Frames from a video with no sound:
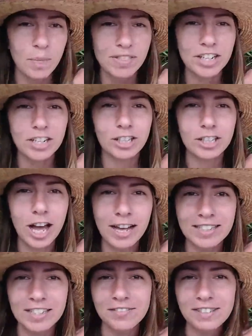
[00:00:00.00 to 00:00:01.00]
but there are
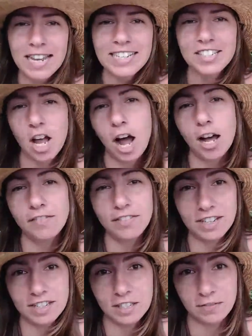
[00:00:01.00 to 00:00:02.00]
lots of less
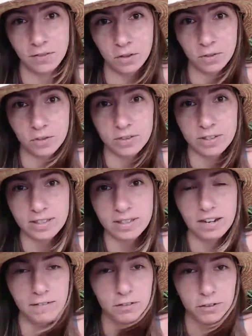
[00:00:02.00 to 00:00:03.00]
obvious foods
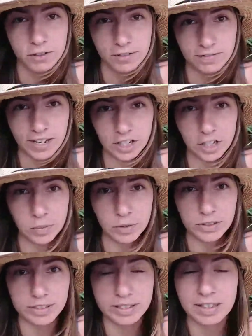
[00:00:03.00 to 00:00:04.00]
than fruits and
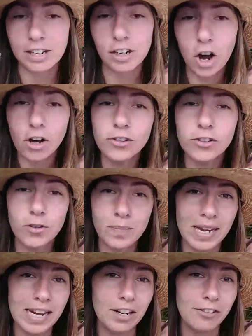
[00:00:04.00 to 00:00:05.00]
vegetables that are also
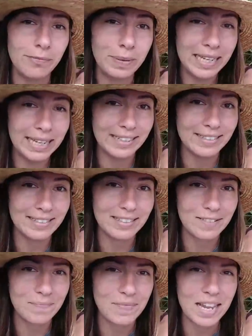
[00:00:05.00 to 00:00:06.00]
made out of
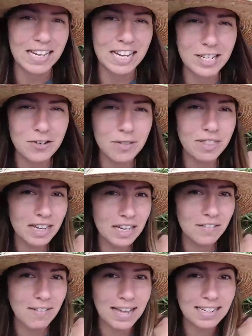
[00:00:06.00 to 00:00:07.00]
plants. Can you think
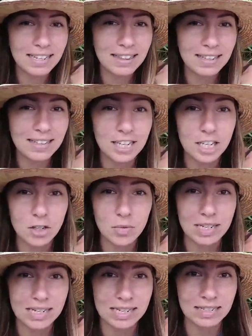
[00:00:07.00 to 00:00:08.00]
of anything that you
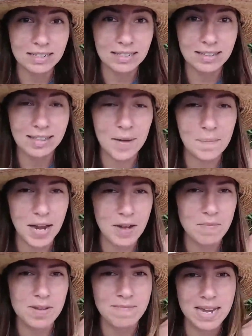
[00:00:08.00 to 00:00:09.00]
eat that
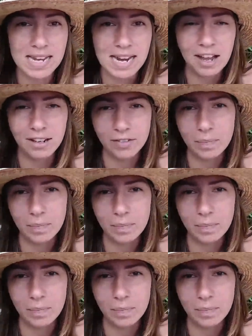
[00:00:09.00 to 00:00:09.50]
might be made out of a